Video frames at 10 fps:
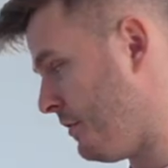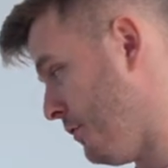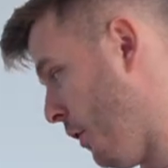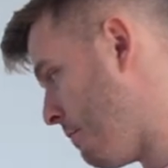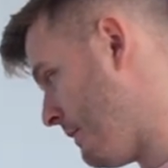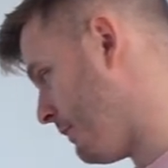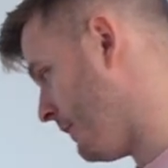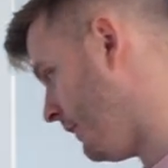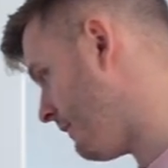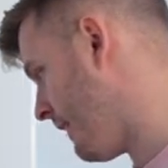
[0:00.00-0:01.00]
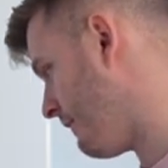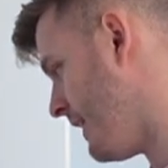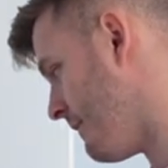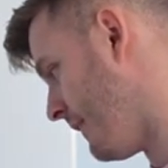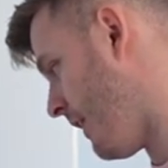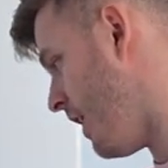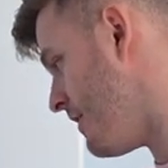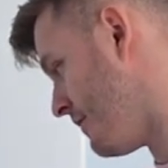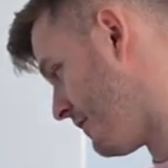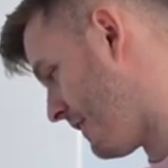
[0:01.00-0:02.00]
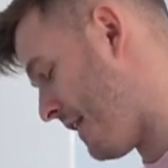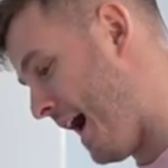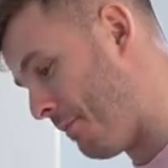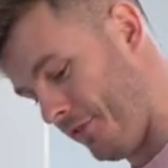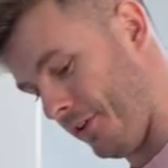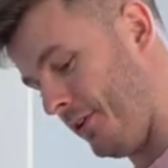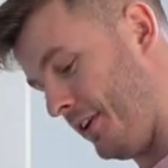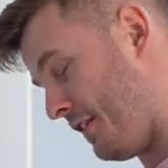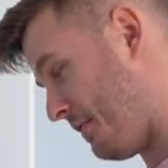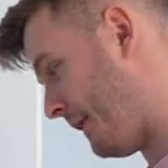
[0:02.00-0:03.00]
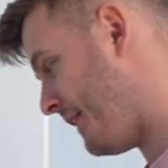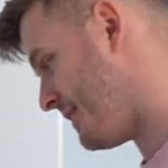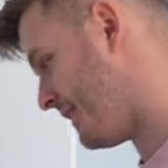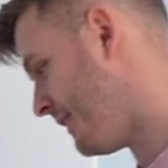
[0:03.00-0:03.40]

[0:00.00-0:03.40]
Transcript: do know people that love that flavor. I just absolutely despise it.